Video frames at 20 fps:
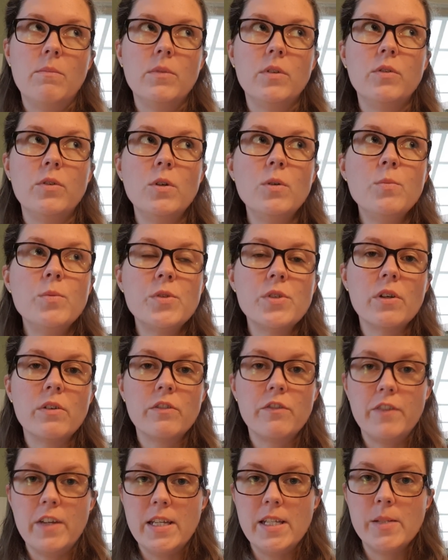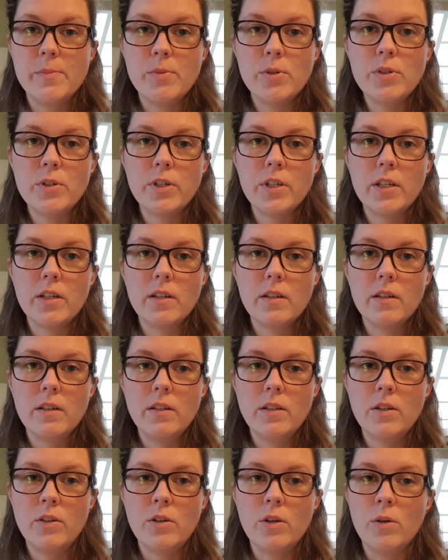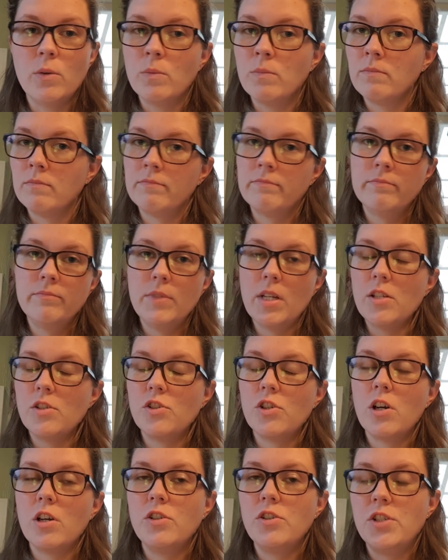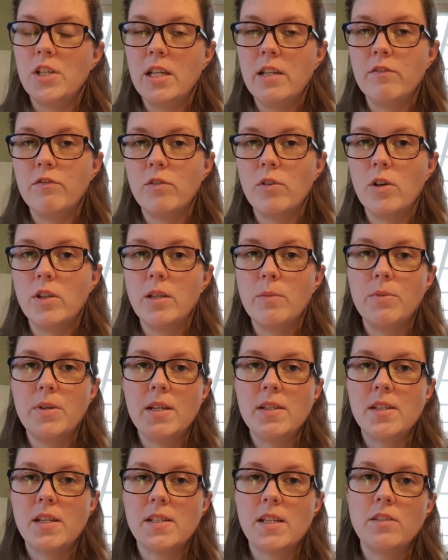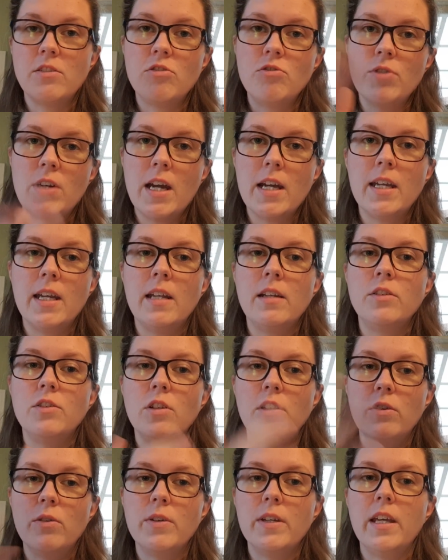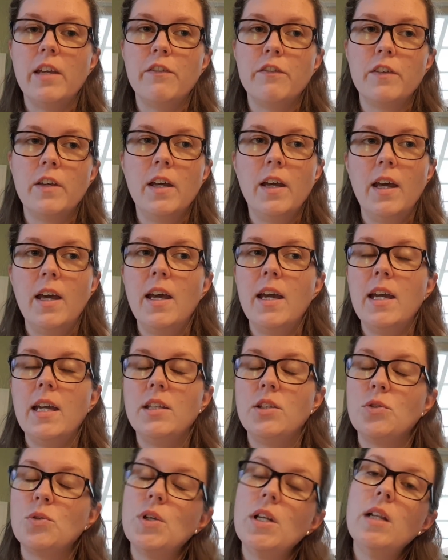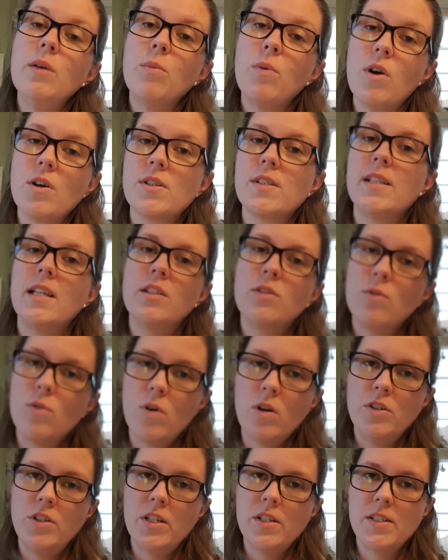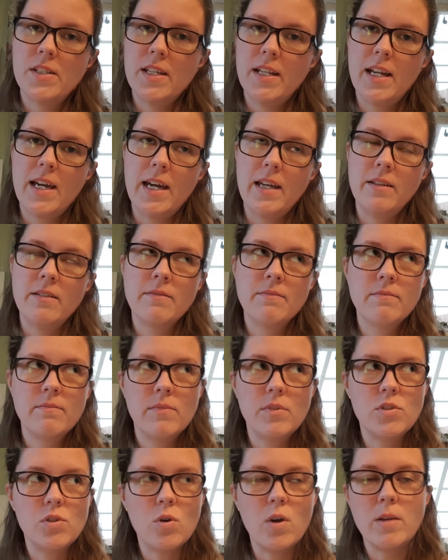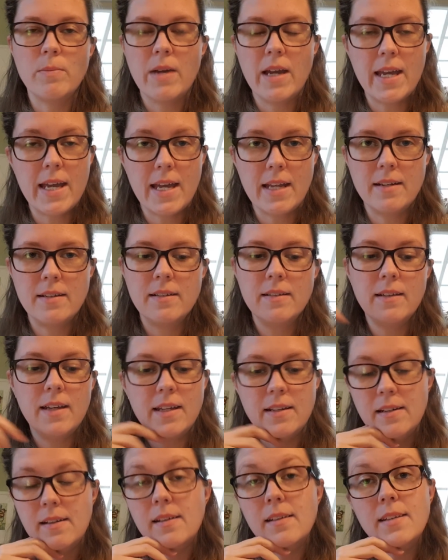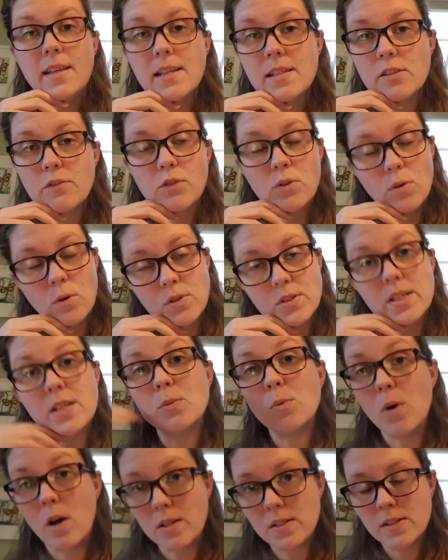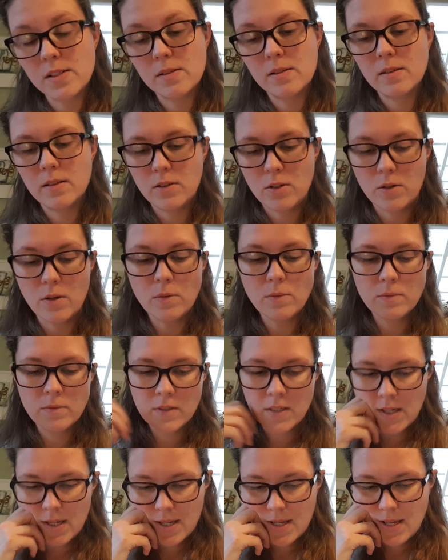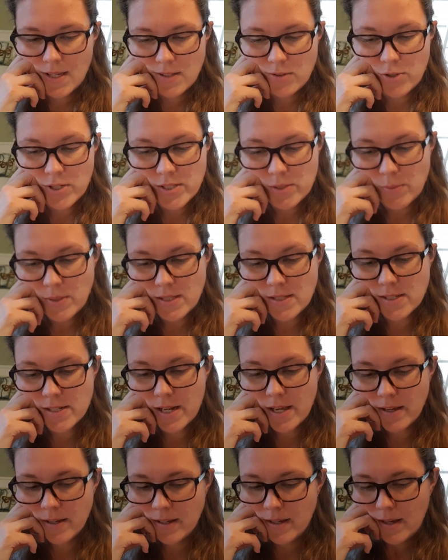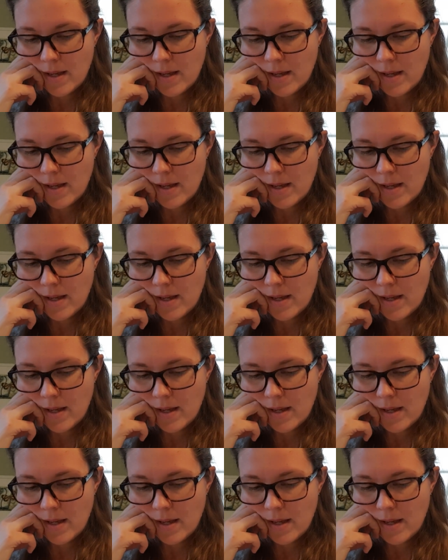groups on Facebook, you know, just searching for The Princess and the Dragon to look if it really was that gorgeous that I saw in my head. And yes, of course it was, you know, Teresa Wenzler.